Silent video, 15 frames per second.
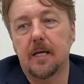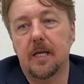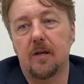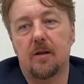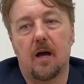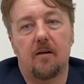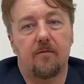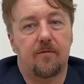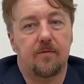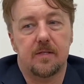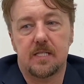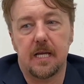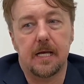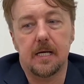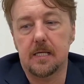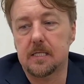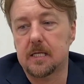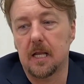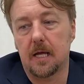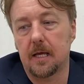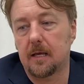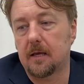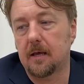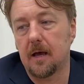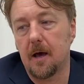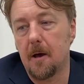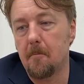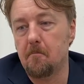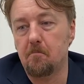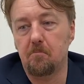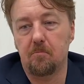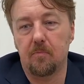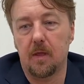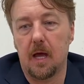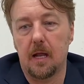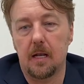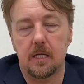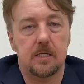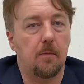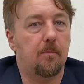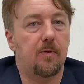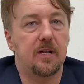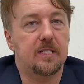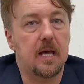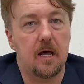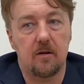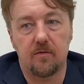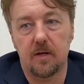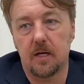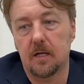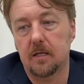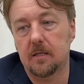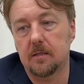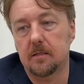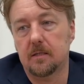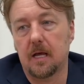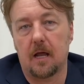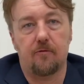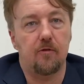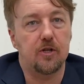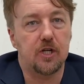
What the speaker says: you'd have singers like, let's say, Bryn Terfel and Catherine